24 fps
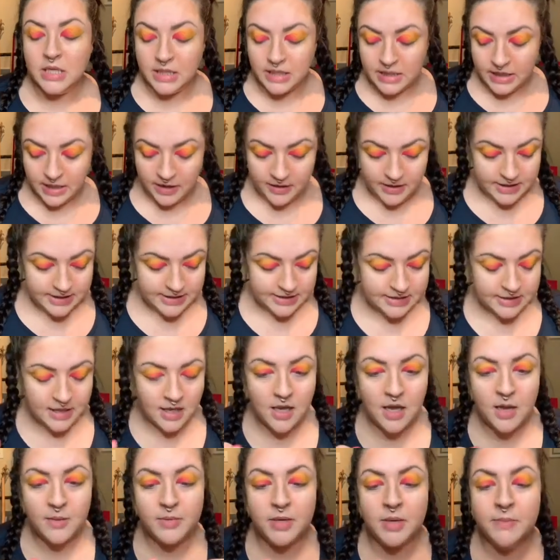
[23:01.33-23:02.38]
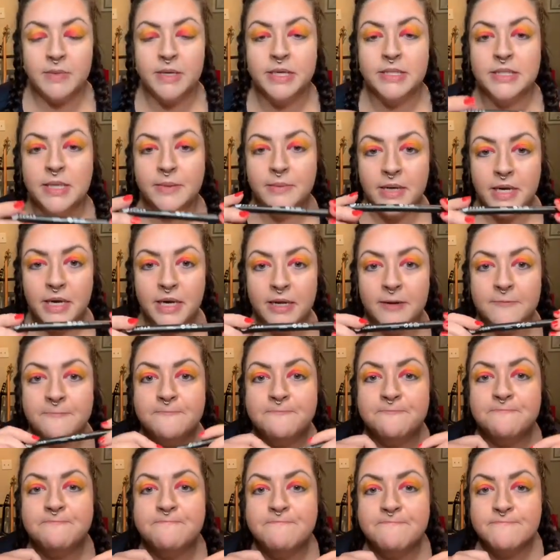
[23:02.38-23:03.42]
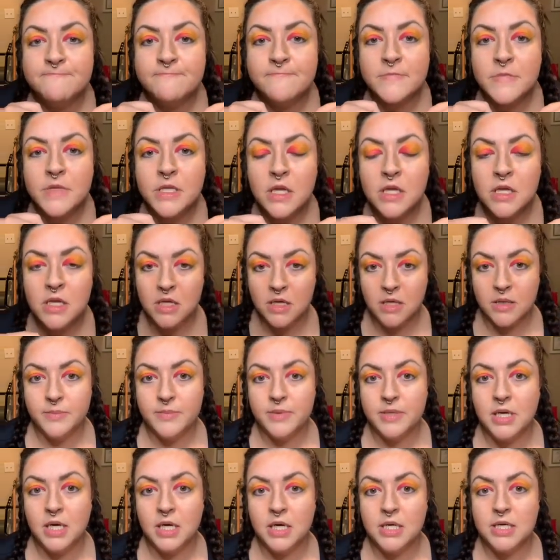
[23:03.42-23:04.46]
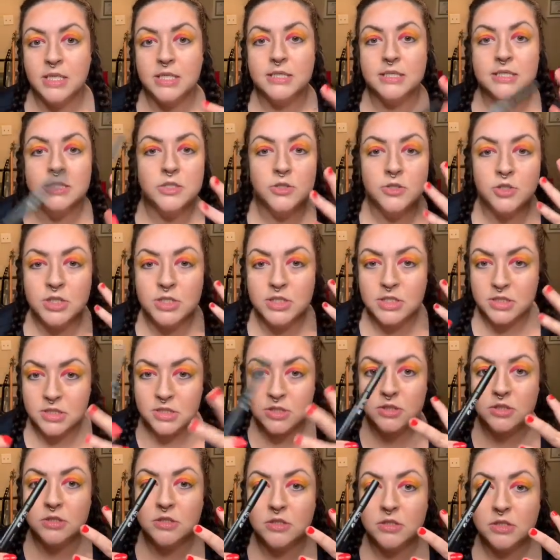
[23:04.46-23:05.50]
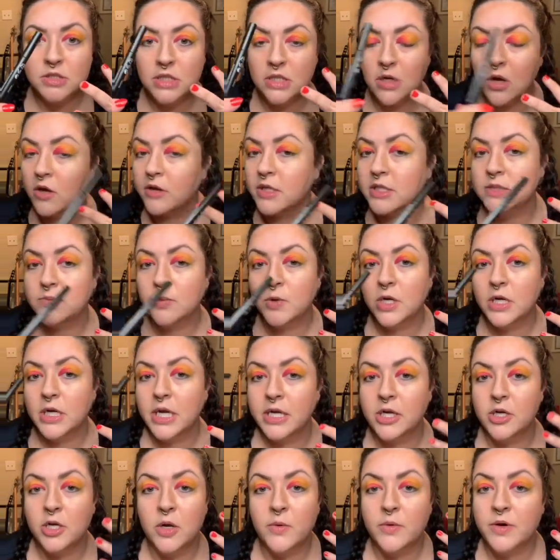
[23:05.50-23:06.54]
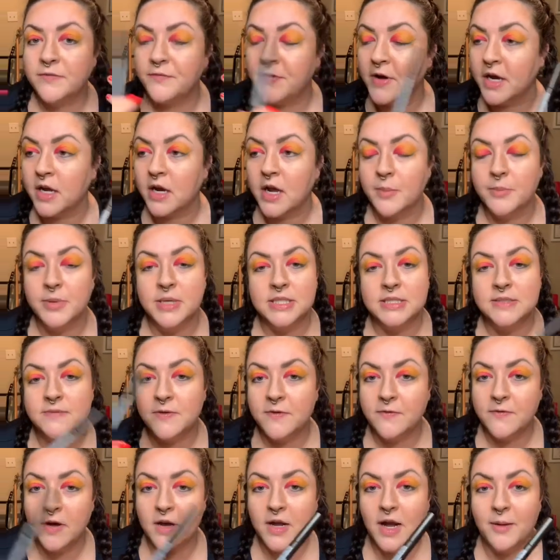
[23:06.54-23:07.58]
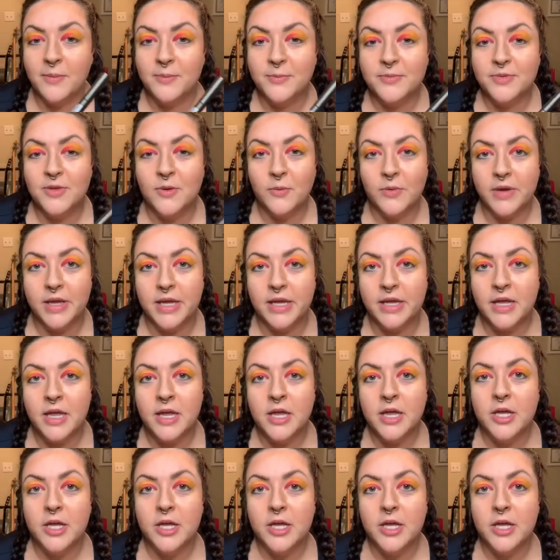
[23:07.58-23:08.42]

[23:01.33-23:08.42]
Now this can be intimidating because you just did all this work and you don't want to fuck it up, because if you fuck up the wing,